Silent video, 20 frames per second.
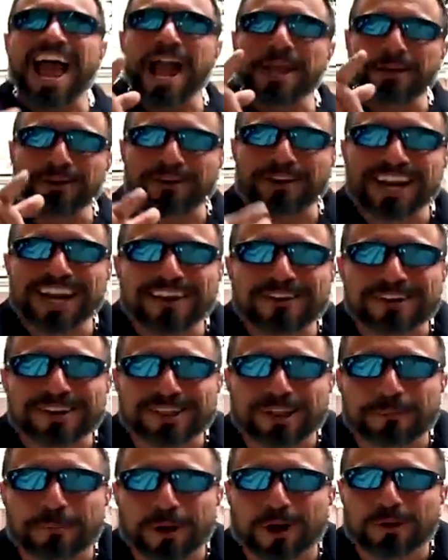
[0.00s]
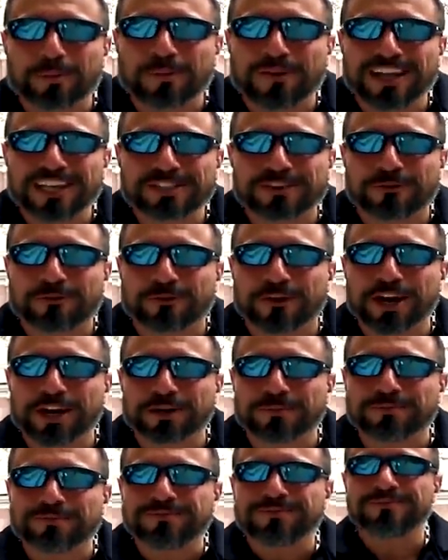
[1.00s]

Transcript: And you're here at the birthplace of freedom.